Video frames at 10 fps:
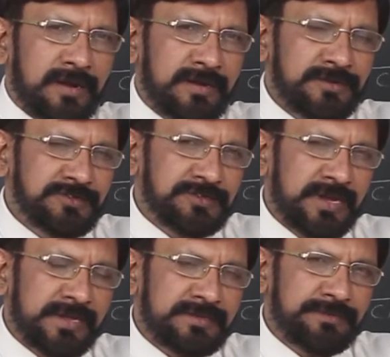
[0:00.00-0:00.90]
and
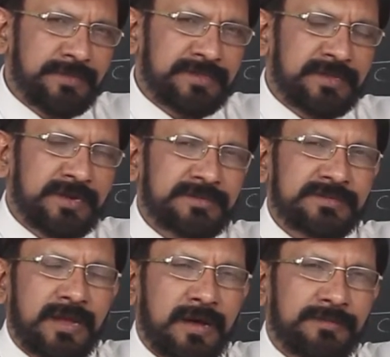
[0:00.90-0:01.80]
instance methods
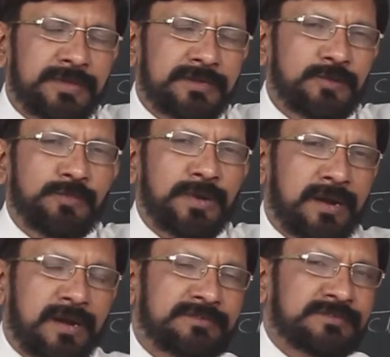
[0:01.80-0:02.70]
of the
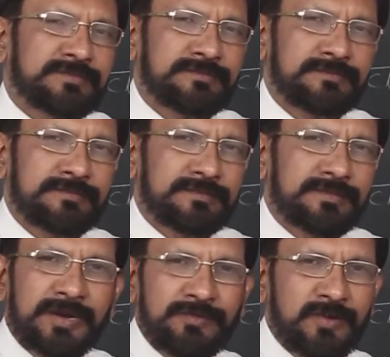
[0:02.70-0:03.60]
superclass,
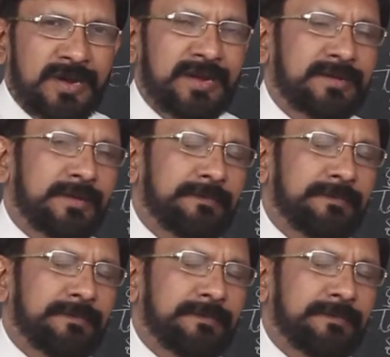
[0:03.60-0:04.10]
that we learned.